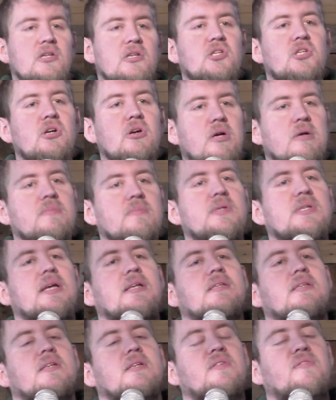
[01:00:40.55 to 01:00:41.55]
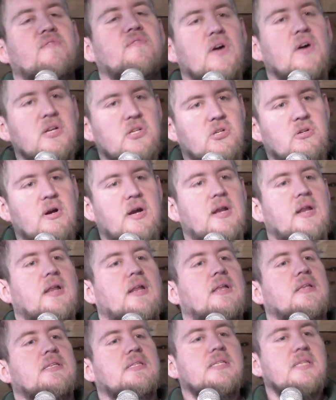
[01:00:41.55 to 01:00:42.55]
a circumstance that's frustrating
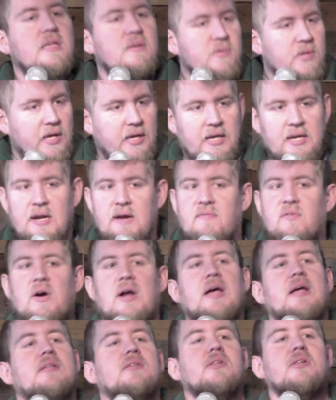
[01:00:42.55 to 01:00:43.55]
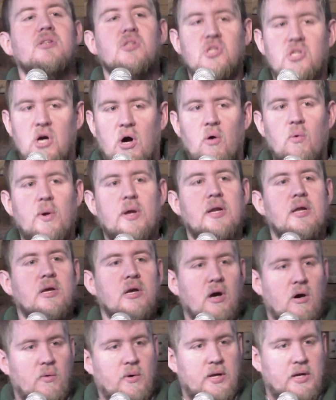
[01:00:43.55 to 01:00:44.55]
and seems like it never ends and is going and
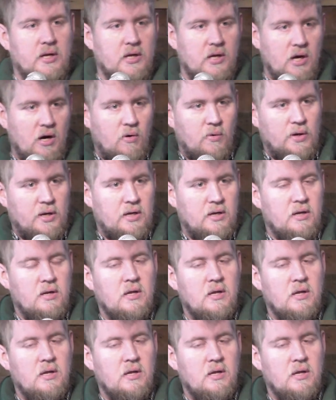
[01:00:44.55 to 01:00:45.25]
going and going,